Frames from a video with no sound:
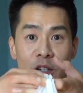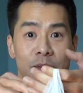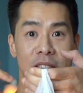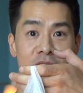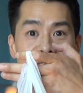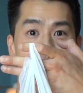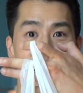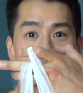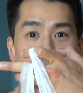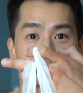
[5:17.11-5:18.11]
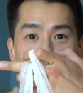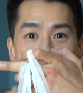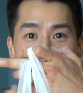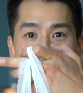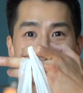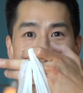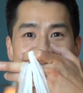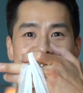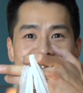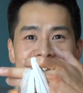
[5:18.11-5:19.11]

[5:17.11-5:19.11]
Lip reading: Oh, it's not sponsored by CVS.